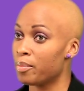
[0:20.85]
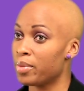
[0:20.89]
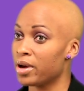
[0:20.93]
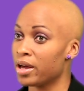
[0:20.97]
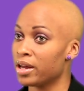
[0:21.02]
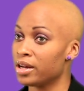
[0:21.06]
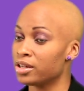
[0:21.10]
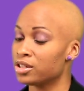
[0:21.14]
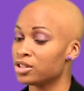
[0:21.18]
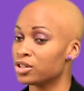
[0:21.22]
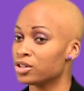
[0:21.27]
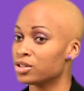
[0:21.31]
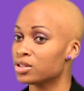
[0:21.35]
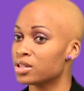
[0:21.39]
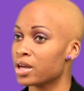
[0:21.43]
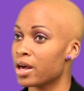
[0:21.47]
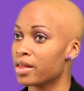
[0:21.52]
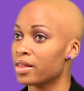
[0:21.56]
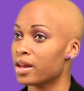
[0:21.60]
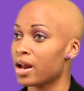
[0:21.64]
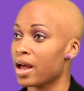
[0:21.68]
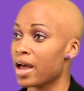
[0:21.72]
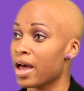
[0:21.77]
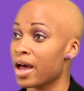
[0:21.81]
but it turns
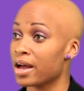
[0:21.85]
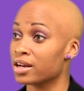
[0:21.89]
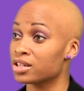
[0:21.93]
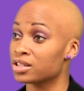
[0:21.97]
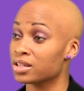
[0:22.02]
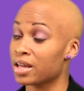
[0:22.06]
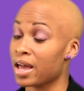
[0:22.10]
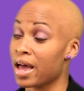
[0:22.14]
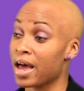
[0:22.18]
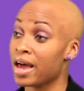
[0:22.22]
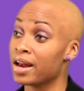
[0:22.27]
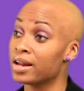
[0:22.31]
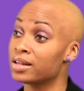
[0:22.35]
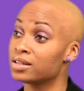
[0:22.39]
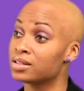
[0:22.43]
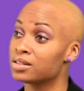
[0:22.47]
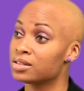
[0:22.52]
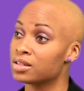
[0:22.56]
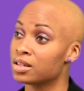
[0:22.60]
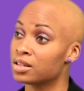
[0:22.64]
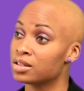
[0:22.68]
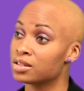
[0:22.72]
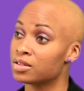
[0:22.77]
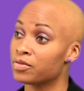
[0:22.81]
out that I actually had
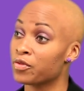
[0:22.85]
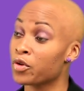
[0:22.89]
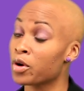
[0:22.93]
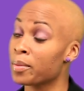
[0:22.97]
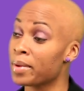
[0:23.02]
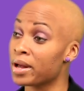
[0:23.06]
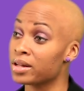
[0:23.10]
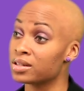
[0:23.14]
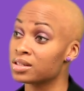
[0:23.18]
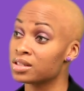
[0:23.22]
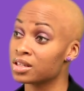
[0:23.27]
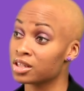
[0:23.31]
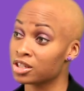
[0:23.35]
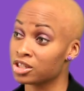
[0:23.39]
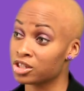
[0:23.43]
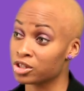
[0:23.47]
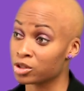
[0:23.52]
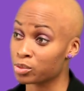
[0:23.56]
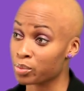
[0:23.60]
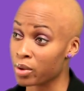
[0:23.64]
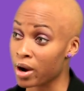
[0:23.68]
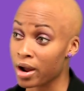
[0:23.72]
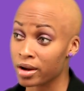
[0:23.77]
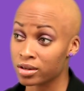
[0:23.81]
it since for about
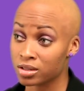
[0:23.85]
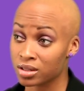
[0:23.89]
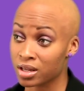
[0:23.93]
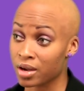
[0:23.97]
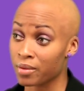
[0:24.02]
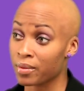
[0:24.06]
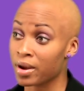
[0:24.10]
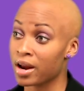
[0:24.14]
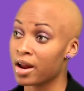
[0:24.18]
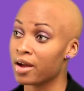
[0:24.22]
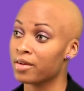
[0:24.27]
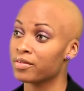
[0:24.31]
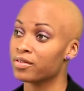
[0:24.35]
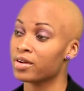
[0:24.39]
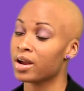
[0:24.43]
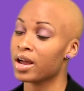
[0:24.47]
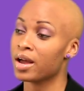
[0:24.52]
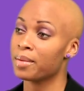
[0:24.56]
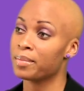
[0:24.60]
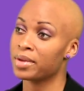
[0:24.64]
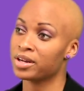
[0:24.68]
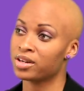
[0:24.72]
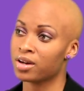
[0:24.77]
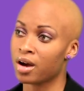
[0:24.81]
six years prior to that, right after
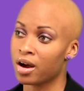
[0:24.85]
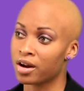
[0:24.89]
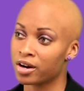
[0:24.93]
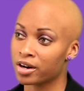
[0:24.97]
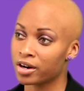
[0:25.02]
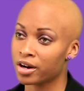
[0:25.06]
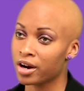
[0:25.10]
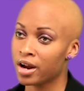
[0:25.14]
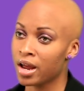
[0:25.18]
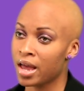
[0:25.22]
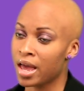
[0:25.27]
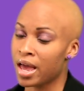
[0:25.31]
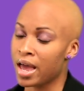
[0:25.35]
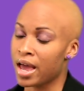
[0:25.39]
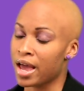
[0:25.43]
I had my daughter.